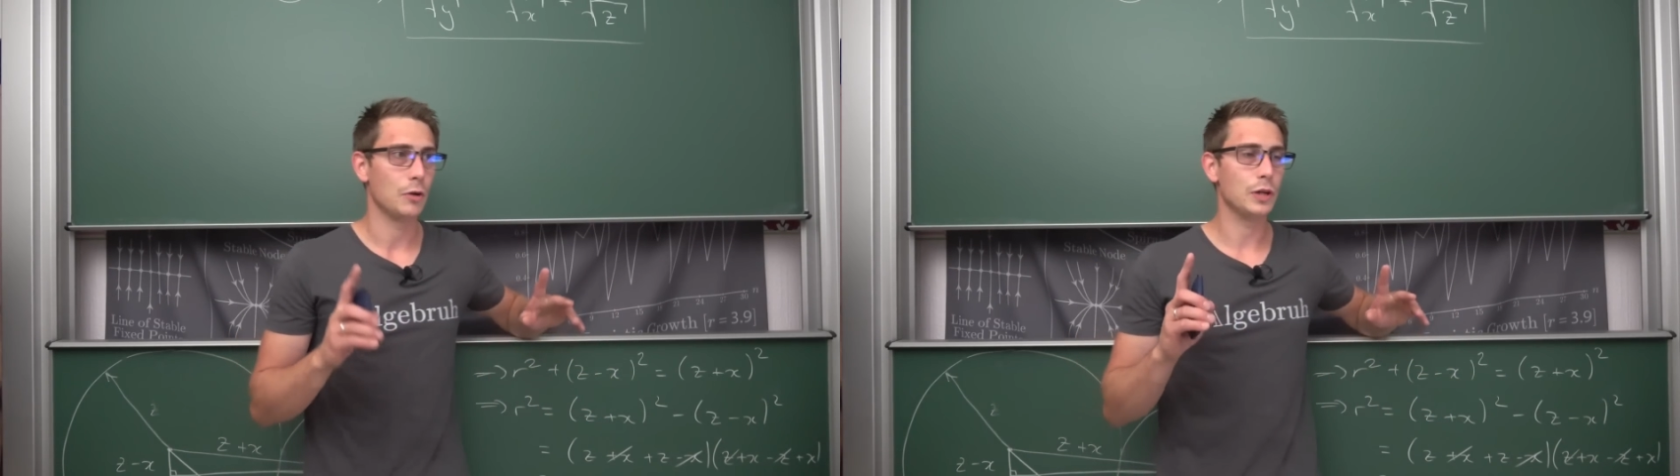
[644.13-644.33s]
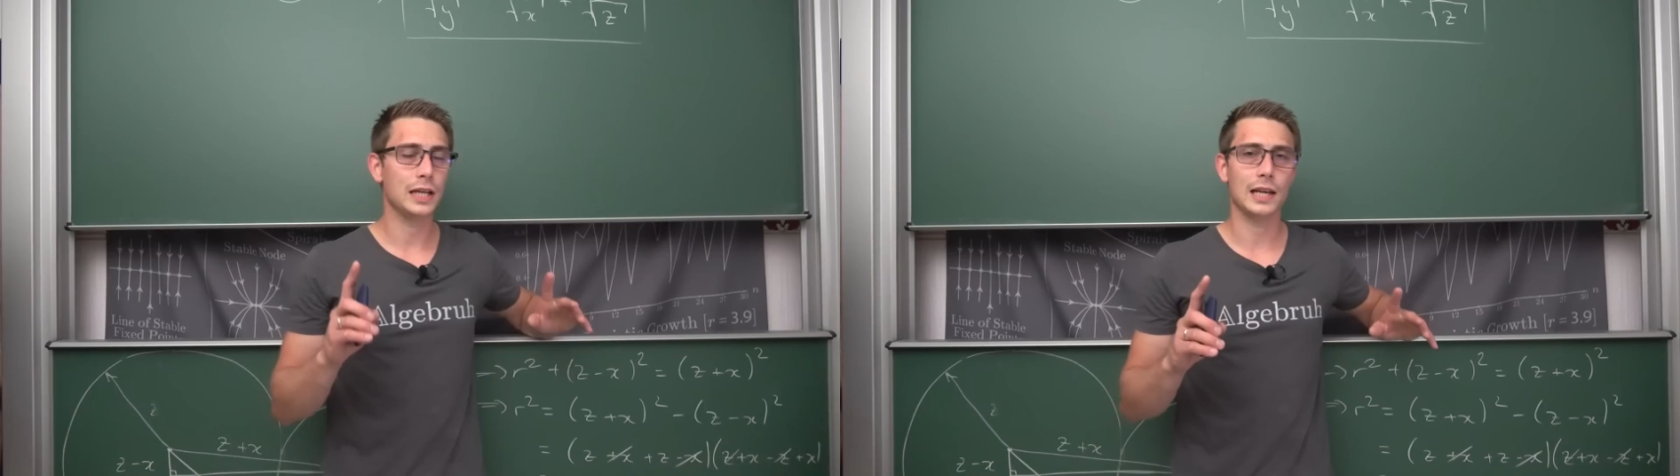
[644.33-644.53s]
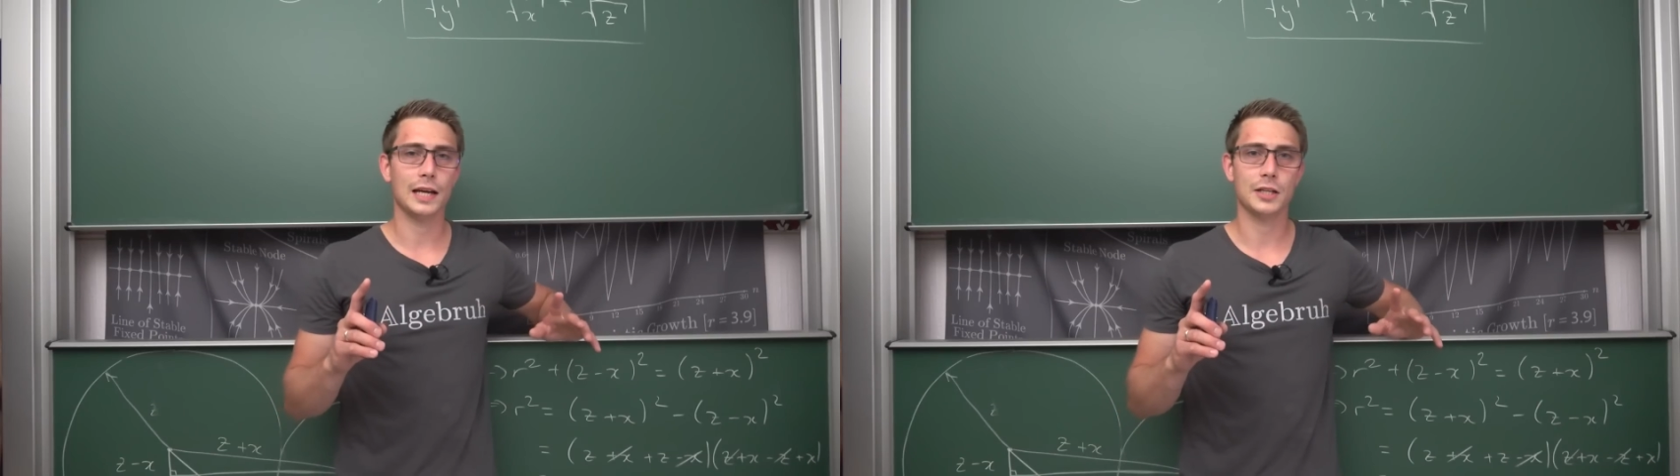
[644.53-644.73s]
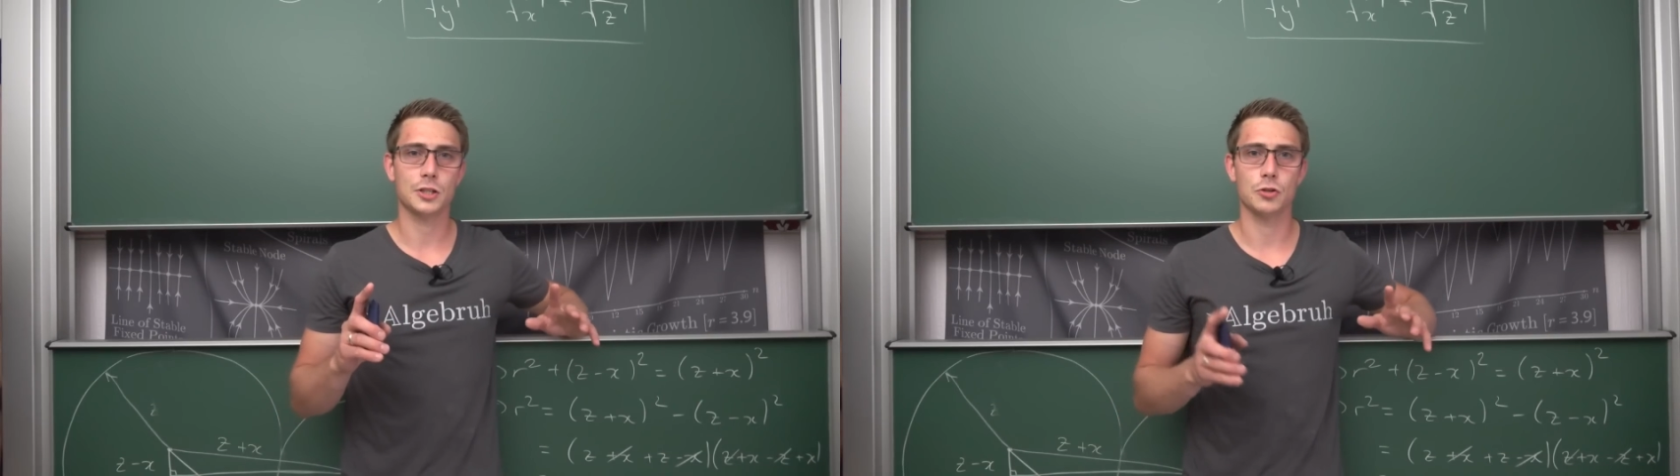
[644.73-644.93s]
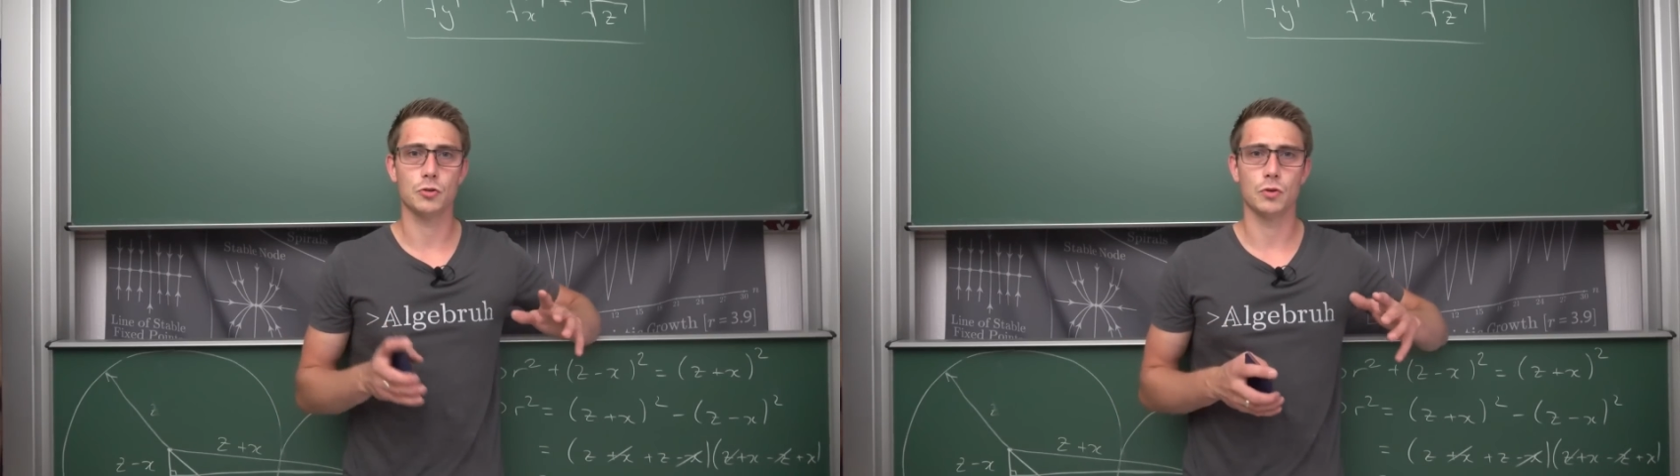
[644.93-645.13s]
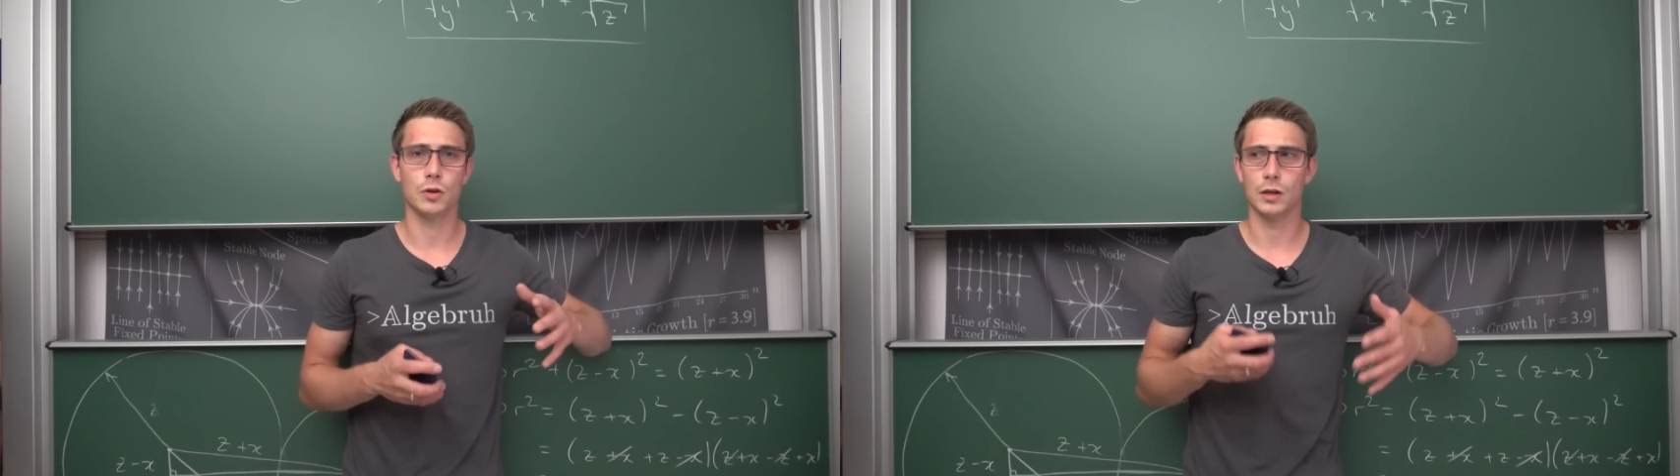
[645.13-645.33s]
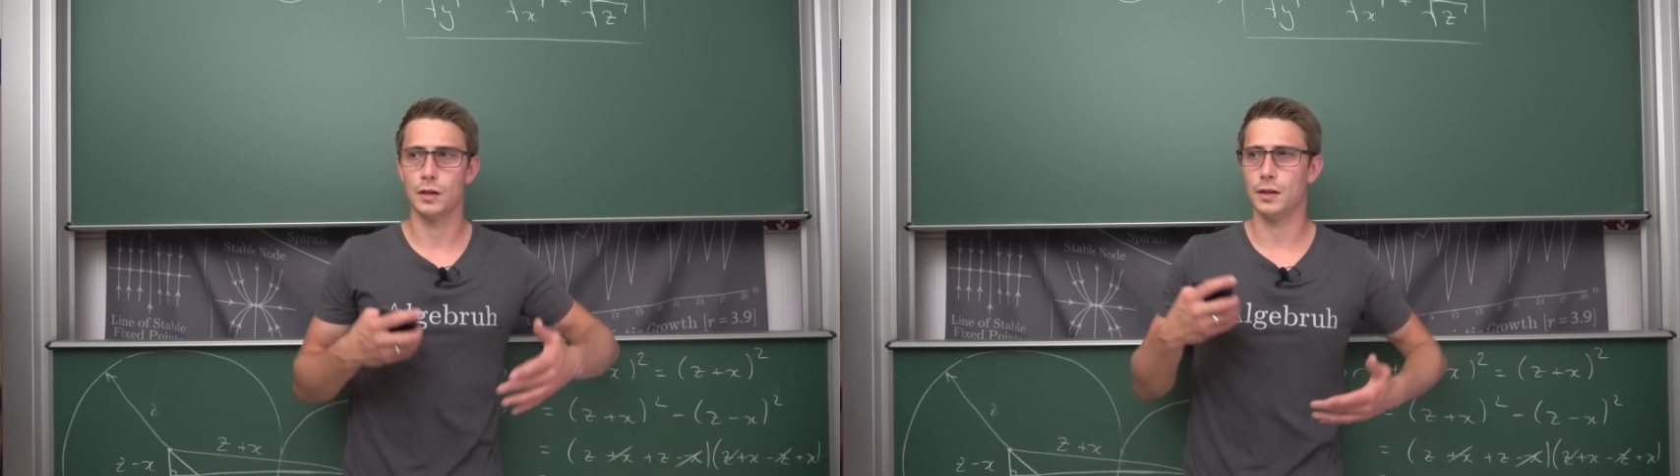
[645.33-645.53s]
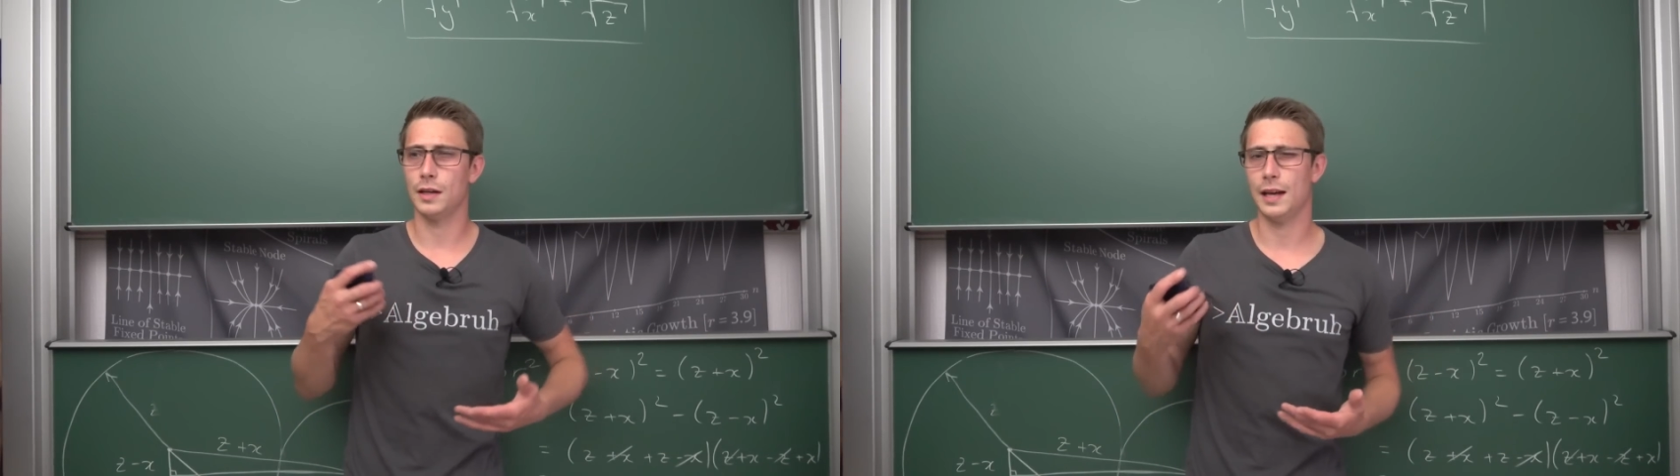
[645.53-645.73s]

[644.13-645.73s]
really like to